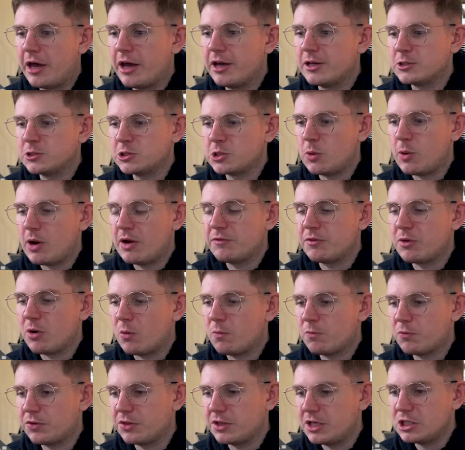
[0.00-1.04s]
So I've gone
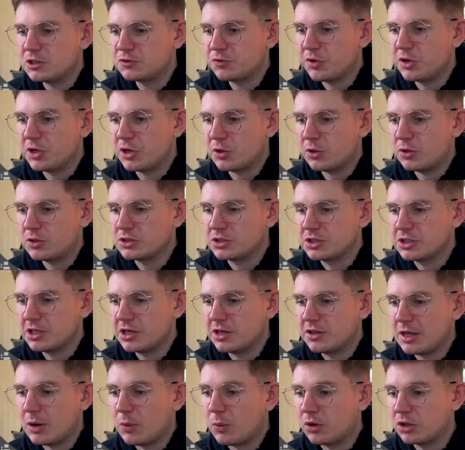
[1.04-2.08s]
for these three colours here
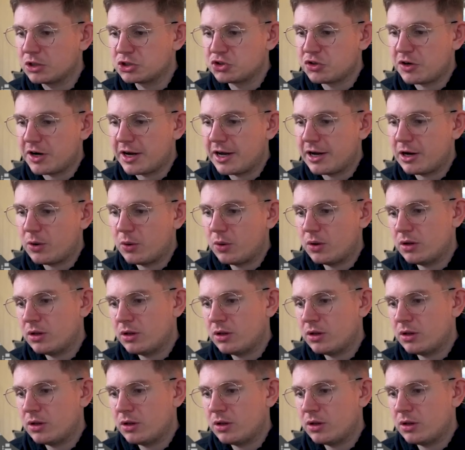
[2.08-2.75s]
that I want to try out.